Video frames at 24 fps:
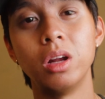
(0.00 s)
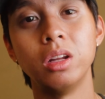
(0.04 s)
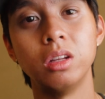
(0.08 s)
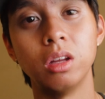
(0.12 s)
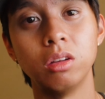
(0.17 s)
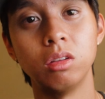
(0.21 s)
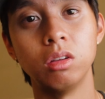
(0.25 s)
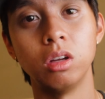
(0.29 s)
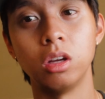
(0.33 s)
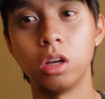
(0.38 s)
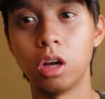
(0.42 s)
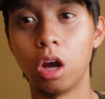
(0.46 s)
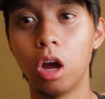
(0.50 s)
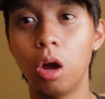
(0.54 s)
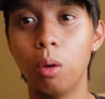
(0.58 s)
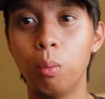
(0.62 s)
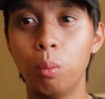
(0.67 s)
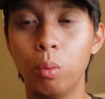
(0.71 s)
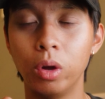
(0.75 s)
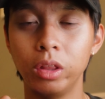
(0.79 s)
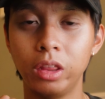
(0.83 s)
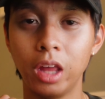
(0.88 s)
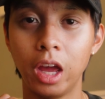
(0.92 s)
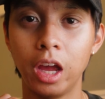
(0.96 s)
doesn't come
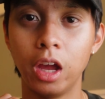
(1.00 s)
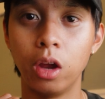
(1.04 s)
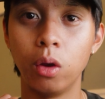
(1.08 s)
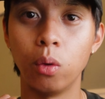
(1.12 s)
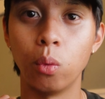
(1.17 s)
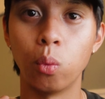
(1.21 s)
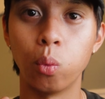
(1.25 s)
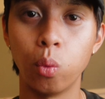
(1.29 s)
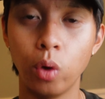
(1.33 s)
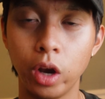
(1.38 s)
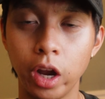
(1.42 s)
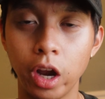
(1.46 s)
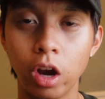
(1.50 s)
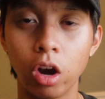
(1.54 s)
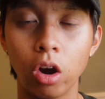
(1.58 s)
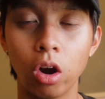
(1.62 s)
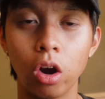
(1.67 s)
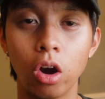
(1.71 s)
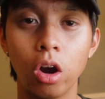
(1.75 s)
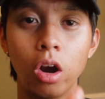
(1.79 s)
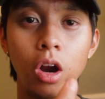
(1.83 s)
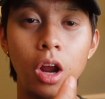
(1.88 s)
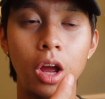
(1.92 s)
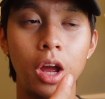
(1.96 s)
with a
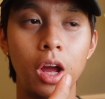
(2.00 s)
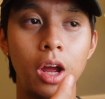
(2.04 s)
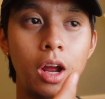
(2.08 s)
rear